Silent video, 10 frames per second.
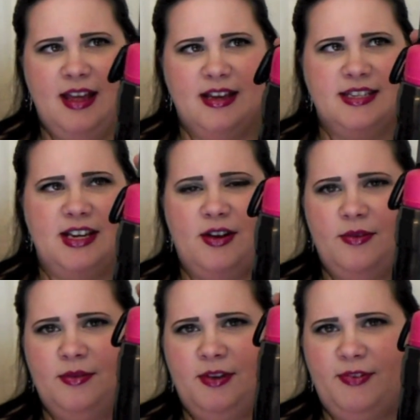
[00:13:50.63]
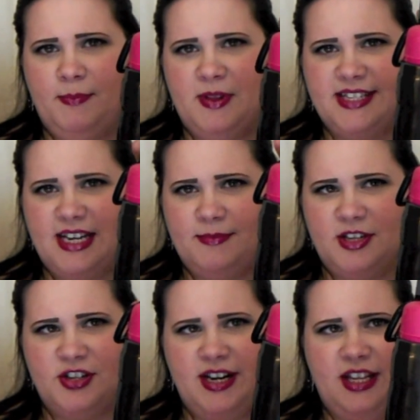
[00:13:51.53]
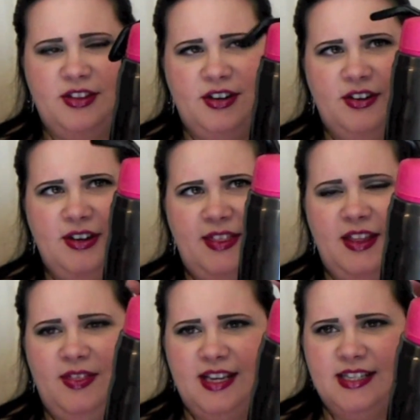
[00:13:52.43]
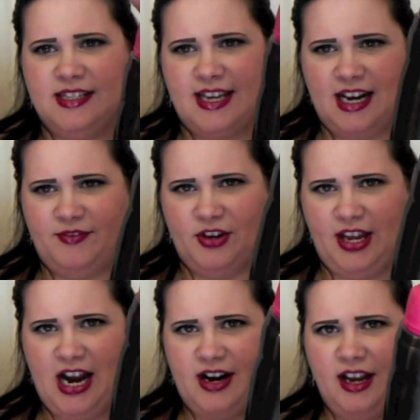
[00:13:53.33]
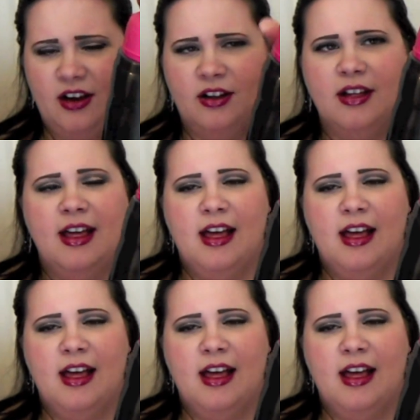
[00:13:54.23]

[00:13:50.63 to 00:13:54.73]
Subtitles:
So you flip this up to drink through, and then this is kind of your carry-all.